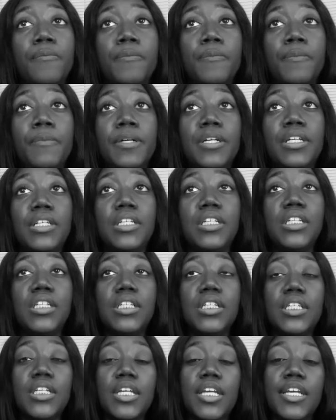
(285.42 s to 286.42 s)

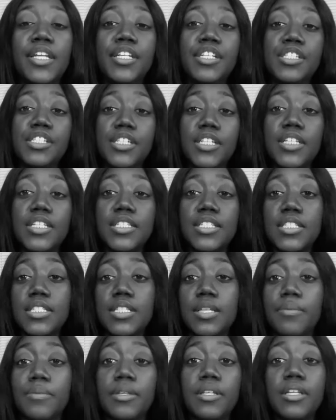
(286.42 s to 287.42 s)
putting energy into
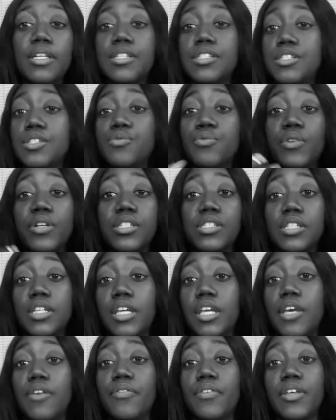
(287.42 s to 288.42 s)
something that just wasn't
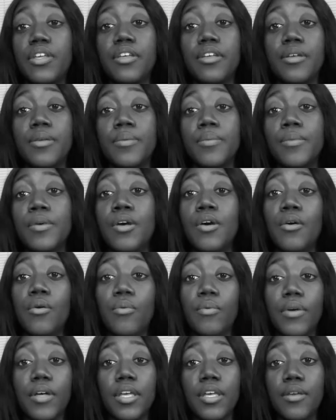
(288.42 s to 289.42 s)
giving him
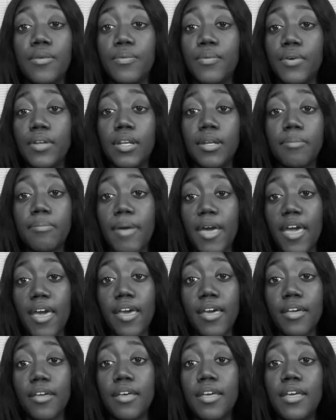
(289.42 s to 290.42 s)
what he wanted back.
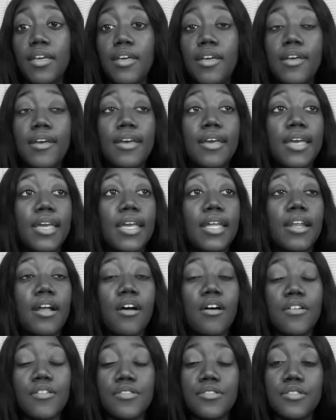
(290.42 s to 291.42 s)
And
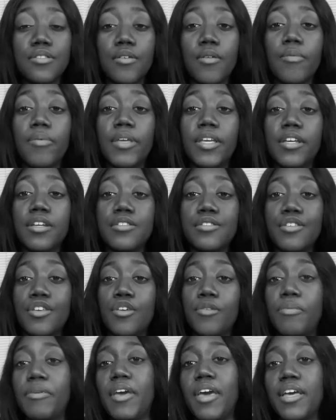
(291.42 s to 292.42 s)
also because
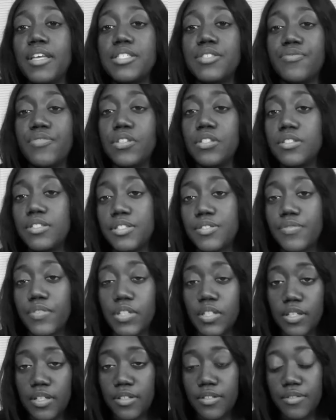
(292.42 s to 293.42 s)
Cupid has feelings for
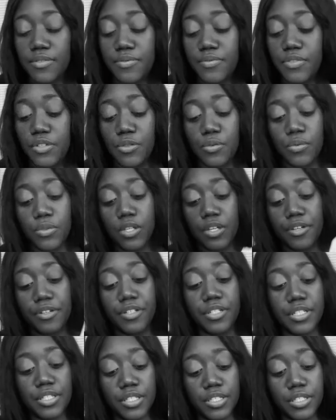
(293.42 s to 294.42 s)
love. You will learn
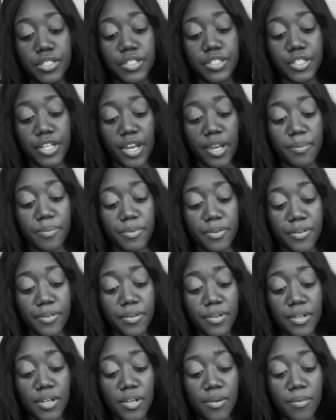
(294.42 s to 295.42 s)
this in this chapter
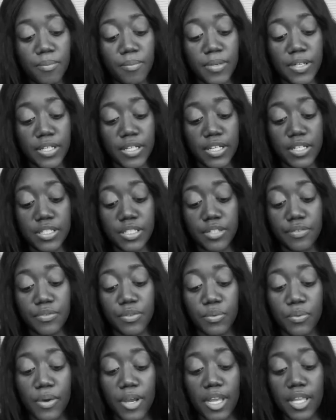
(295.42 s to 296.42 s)
because of the
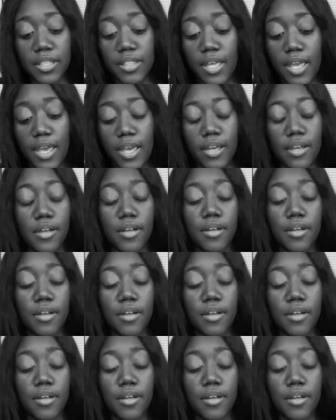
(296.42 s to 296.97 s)
way that